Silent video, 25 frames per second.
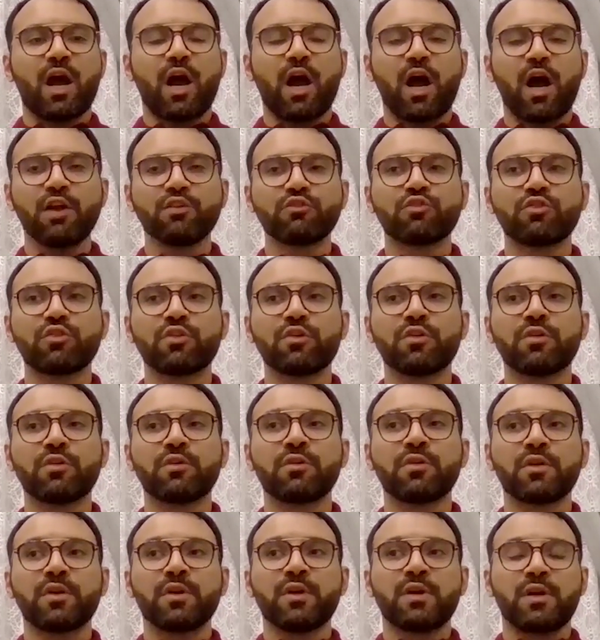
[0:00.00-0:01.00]

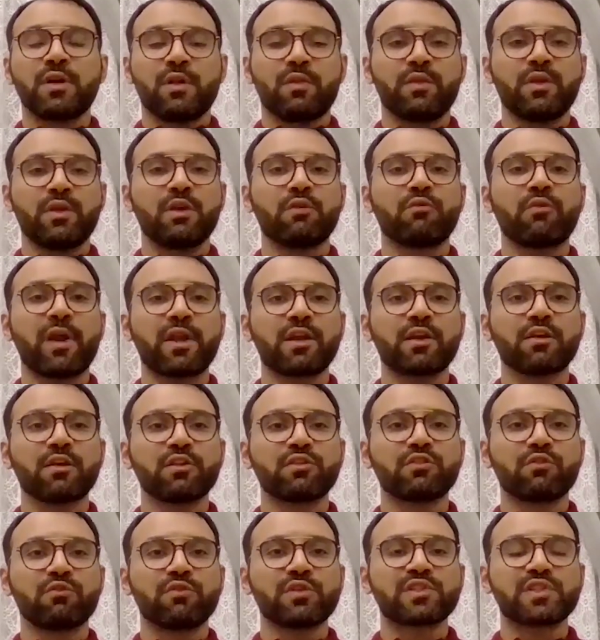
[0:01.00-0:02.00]
under the
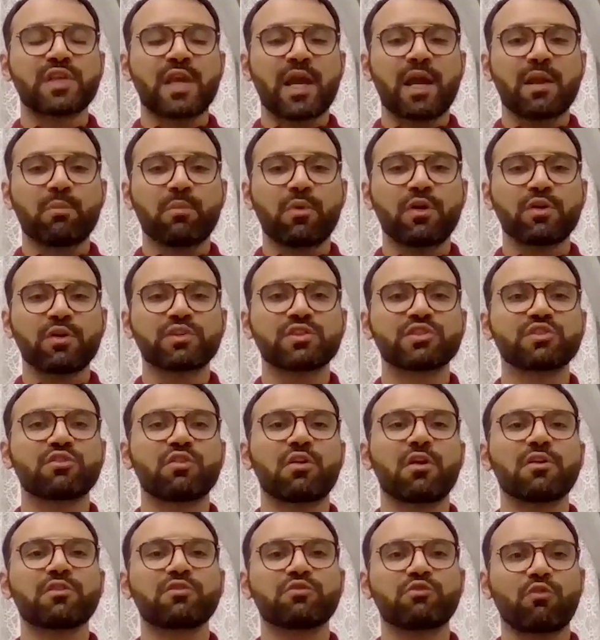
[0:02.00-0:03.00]
regulatory sandbox
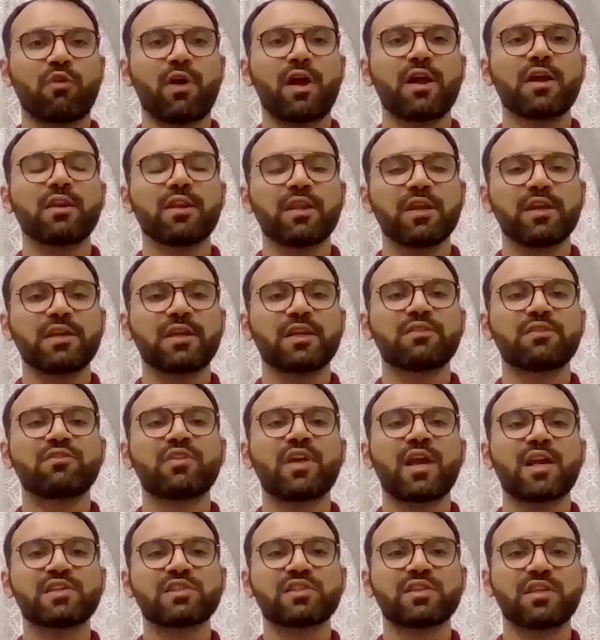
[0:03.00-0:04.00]
start trialing and
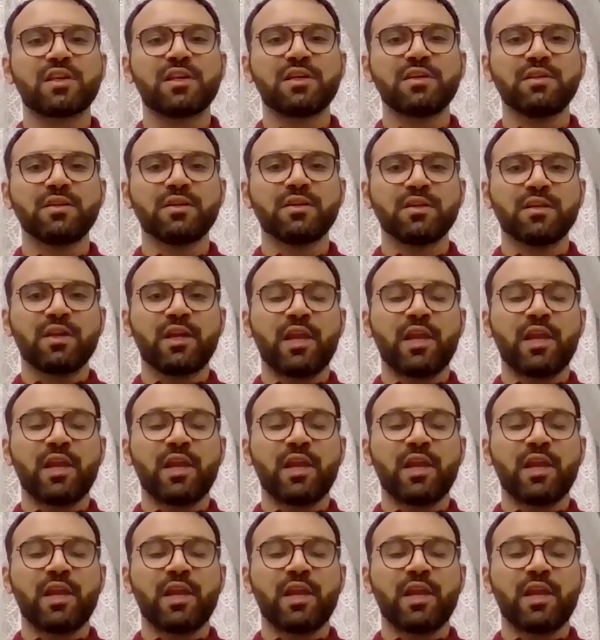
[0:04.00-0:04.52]
testing,